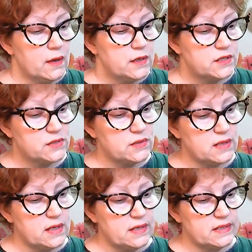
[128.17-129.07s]
To the
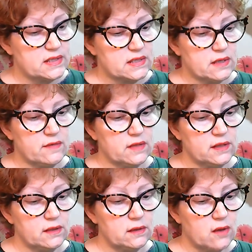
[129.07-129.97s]
east of the
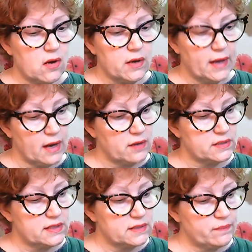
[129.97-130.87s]
little log
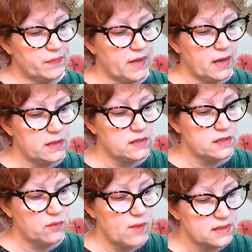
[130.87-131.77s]
house, and to
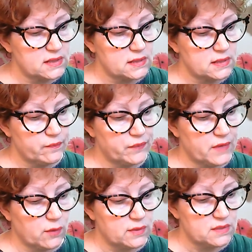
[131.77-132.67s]
the west,
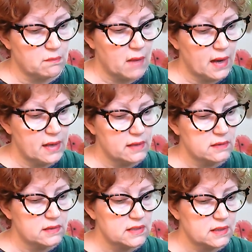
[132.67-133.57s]
there was
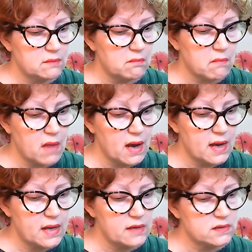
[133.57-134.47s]
miles and
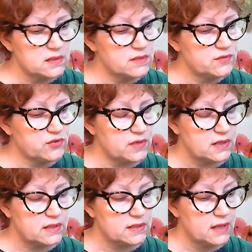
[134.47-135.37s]
miles of trees,